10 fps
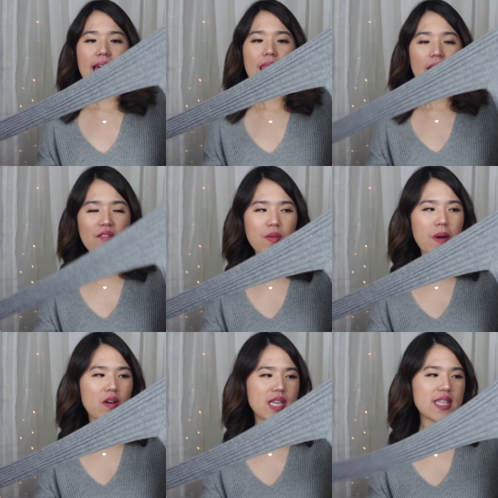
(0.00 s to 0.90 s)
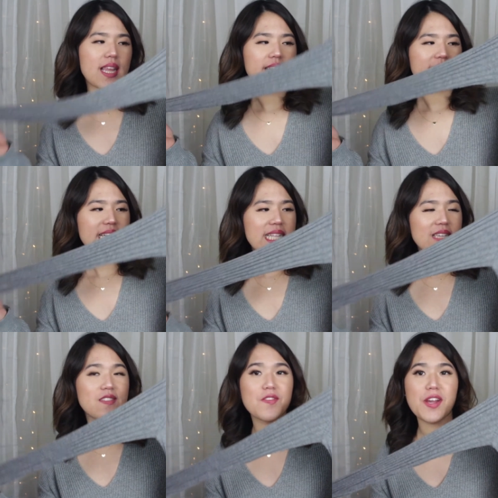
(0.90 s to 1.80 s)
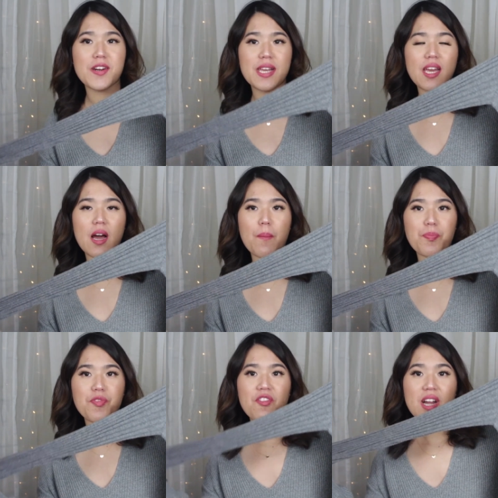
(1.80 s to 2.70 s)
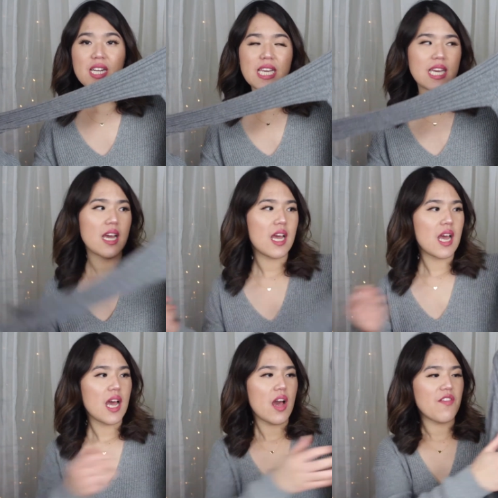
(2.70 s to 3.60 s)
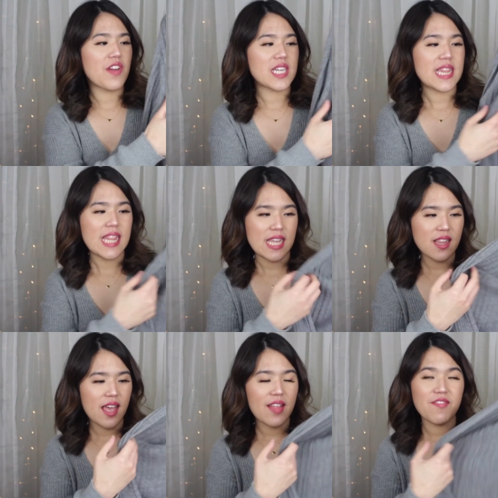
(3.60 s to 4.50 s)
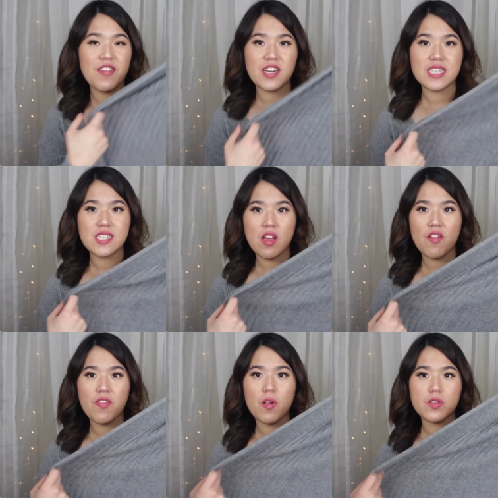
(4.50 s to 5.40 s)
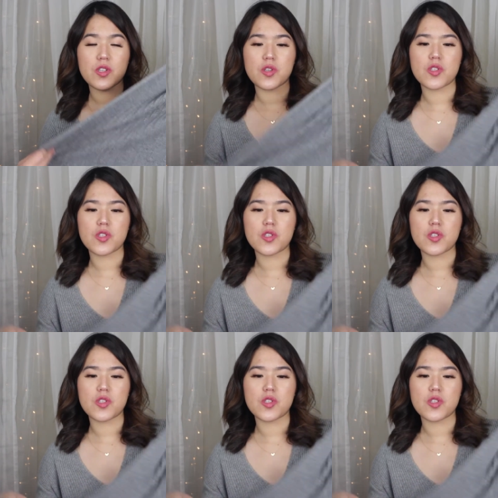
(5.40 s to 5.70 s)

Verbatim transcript: I love about it, that it is very um very very thin and very soft also.